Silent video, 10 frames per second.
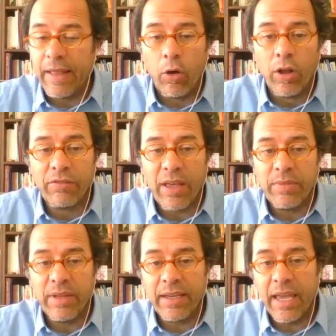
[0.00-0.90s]
all of
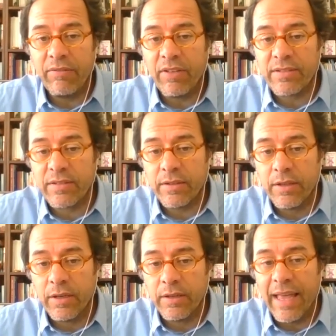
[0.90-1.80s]
them gave us
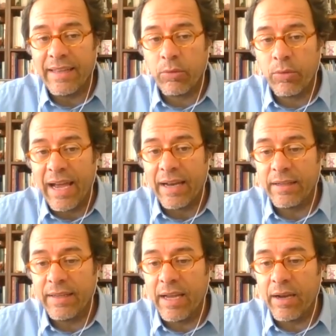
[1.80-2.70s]
the data
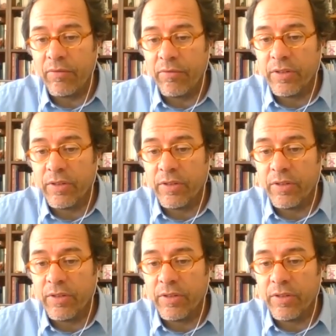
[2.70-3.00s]
regarding the